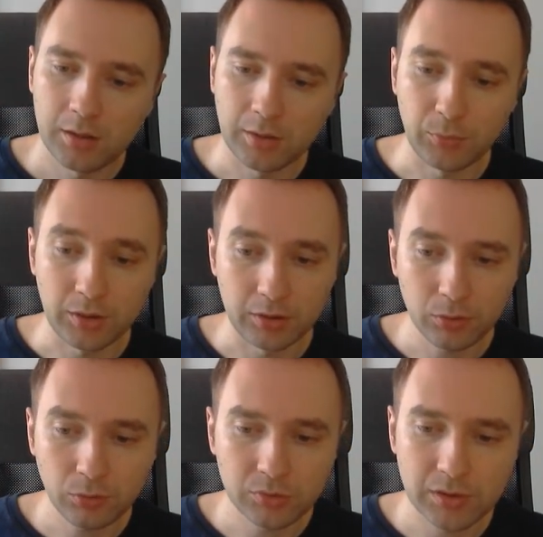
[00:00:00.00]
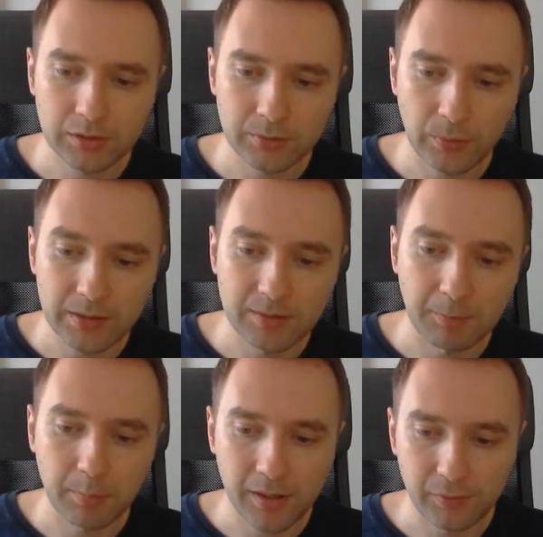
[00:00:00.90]
Now we can do is request a
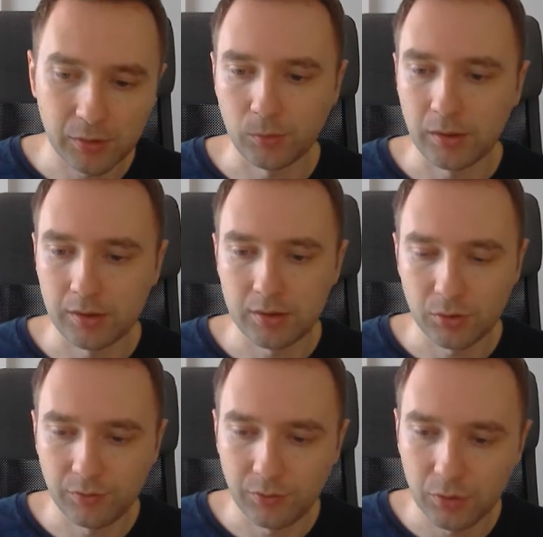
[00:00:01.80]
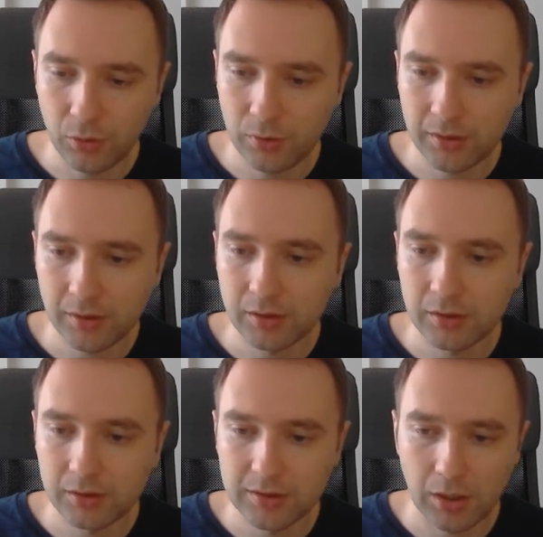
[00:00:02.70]
private one. So if you go here
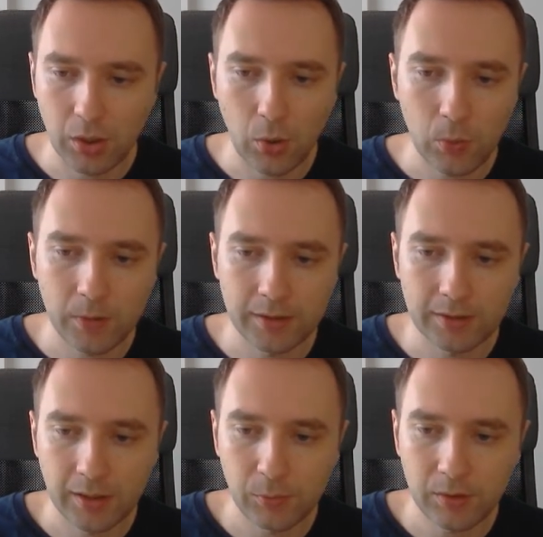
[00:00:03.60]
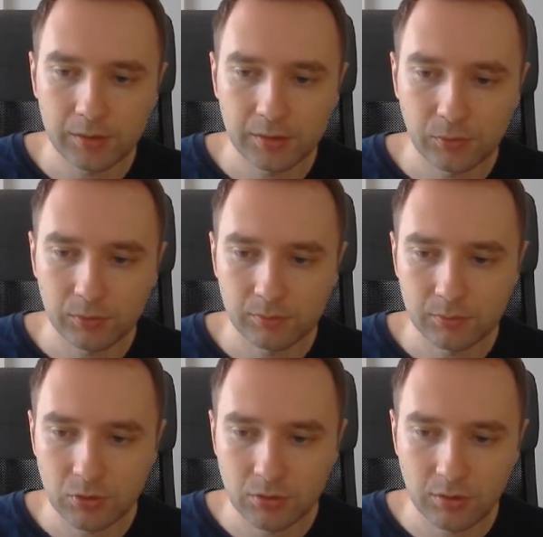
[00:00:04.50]
and say, all right, I want the
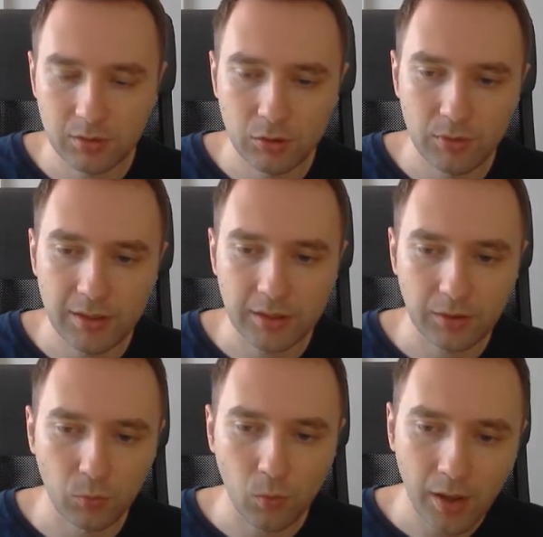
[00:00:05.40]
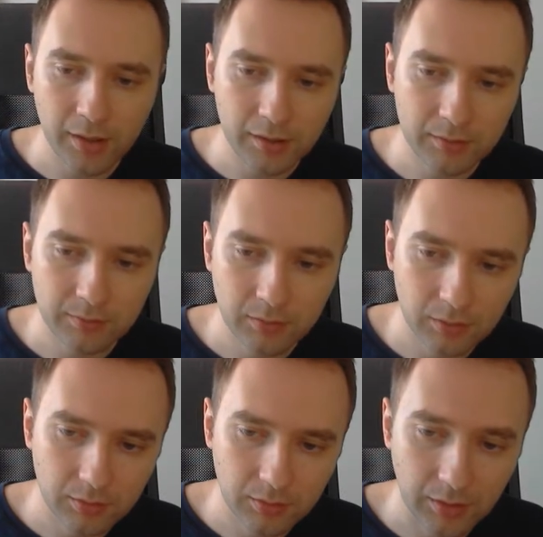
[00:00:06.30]
new link 1,
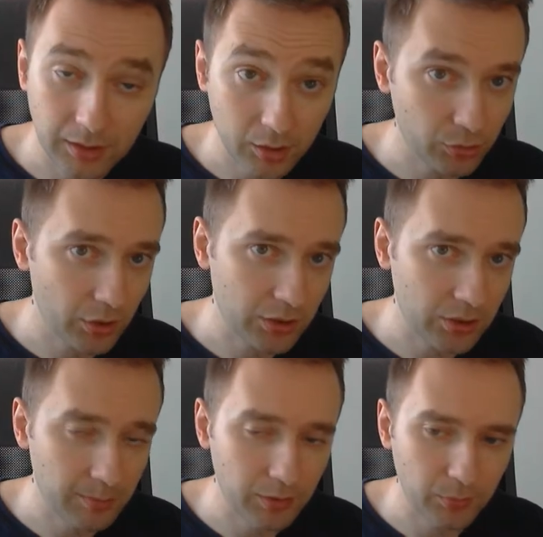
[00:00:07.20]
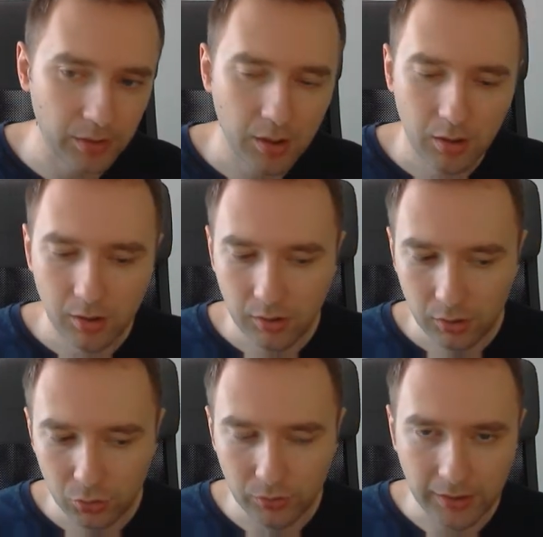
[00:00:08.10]
and you actually, by the way,
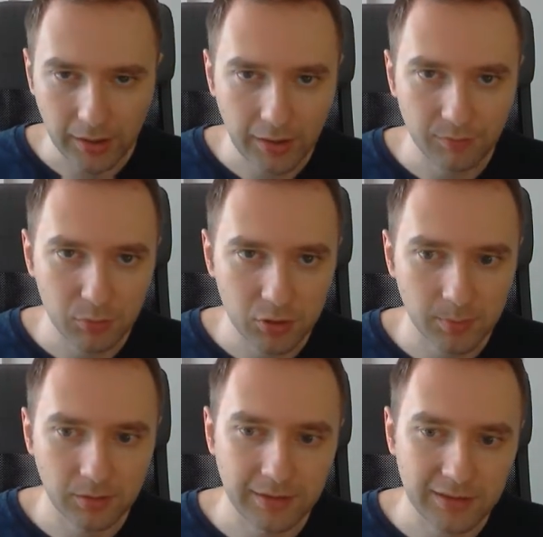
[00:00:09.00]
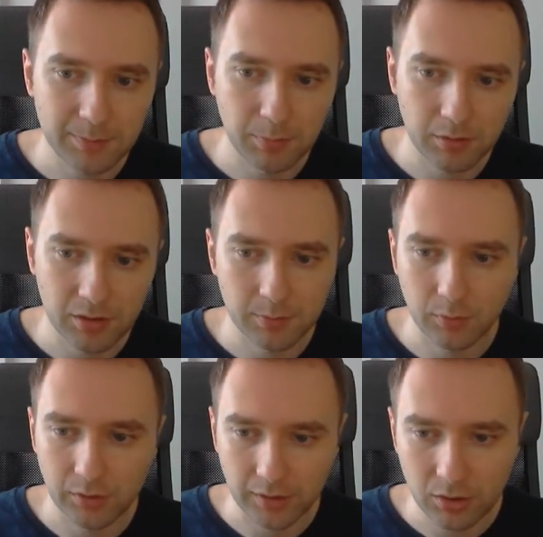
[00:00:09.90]
you can have multiple links per TCP
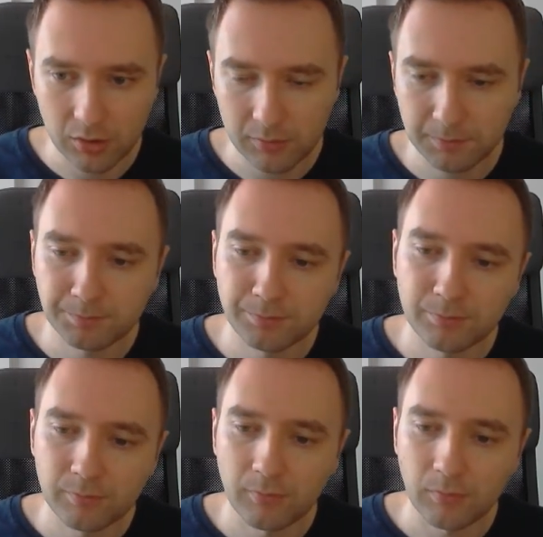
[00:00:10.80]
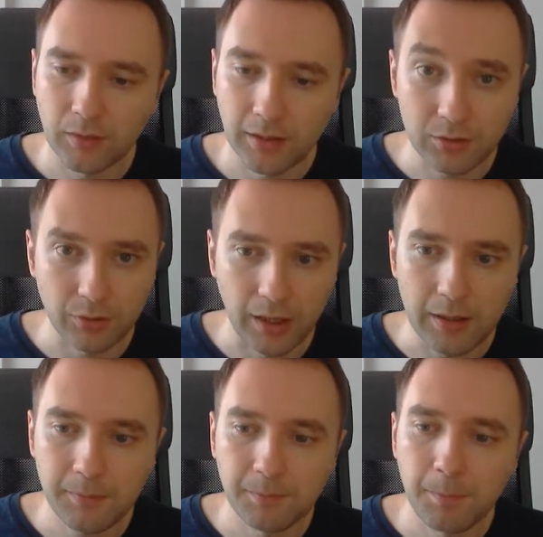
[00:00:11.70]
connection. That's okay.